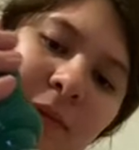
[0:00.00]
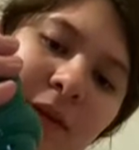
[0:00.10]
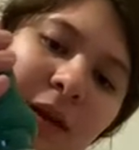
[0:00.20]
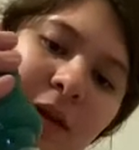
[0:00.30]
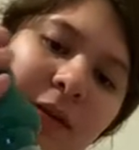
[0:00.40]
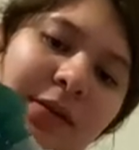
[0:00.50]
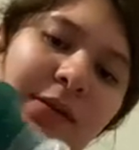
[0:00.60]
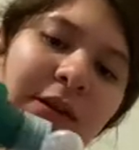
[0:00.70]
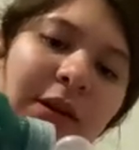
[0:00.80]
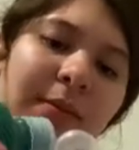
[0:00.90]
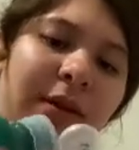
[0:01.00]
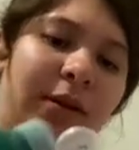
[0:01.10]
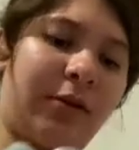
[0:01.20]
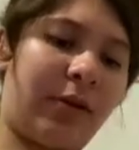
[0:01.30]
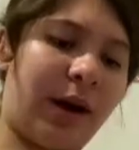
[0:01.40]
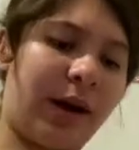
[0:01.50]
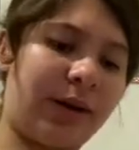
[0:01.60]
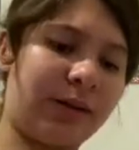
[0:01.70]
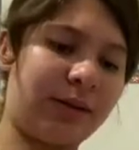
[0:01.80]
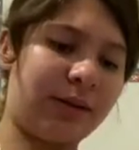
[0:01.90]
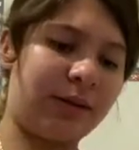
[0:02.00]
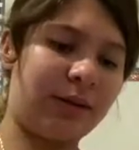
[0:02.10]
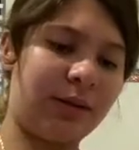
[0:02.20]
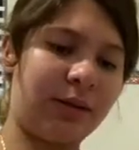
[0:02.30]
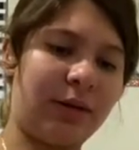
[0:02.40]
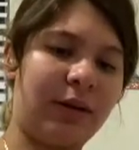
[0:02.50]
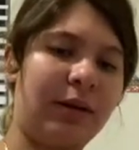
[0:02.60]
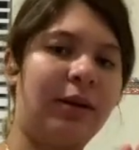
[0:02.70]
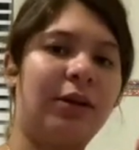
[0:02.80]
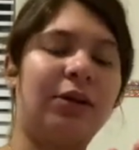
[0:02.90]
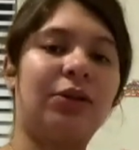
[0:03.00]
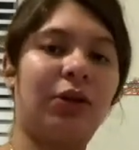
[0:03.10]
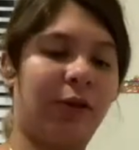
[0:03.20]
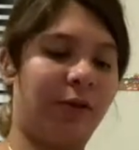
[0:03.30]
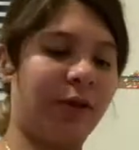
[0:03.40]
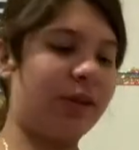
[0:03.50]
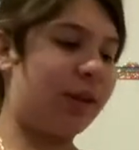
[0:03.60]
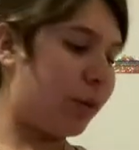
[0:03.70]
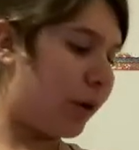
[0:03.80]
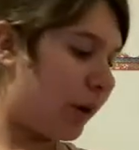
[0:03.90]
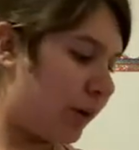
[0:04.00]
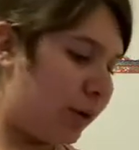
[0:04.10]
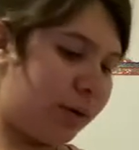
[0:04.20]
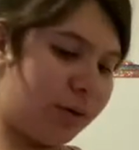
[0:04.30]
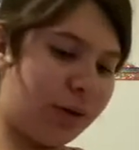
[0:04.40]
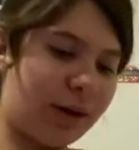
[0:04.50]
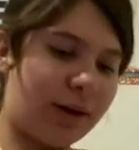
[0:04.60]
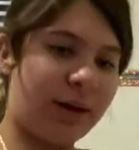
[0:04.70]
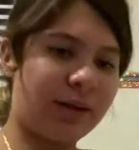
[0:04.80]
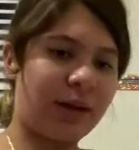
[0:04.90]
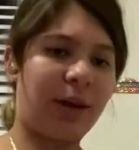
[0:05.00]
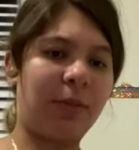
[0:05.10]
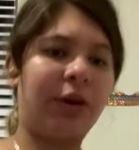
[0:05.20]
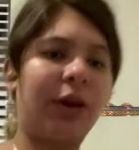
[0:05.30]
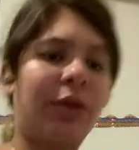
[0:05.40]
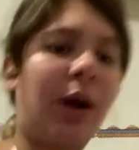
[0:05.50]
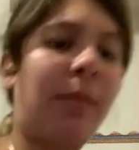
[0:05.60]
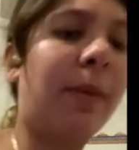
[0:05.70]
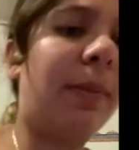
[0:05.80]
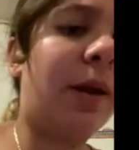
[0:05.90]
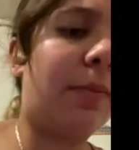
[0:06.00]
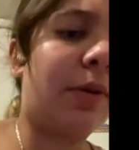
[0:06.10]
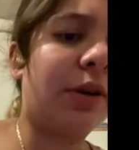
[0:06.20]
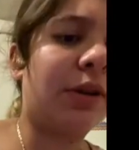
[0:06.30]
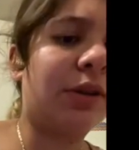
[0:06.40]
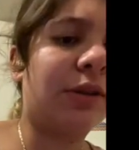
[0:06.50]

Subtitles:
and this is gonna be the grass. So the first thing we're gonna do is I'm gonna grab my paintbrush,